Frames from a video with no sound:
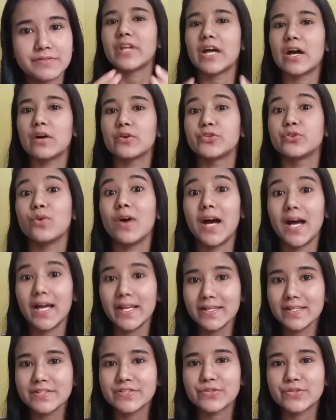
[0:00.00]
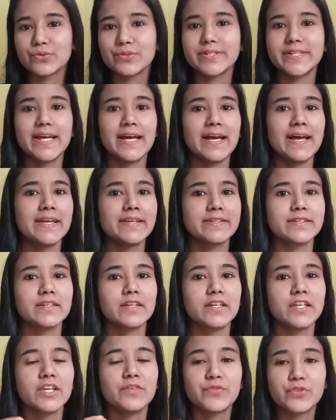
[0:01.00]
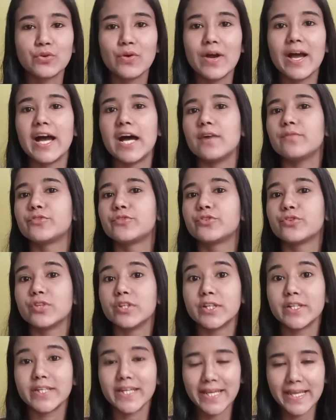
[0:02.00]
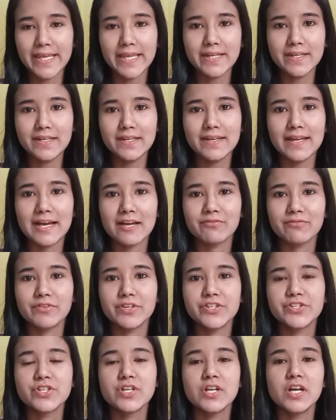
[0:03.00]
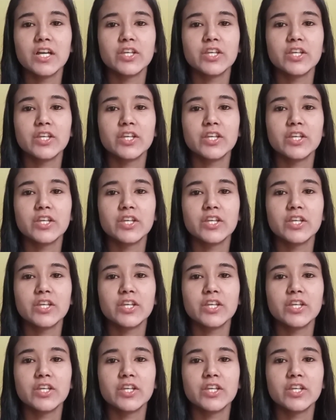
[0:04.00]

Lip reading: Now you understood that if you have to learn any language,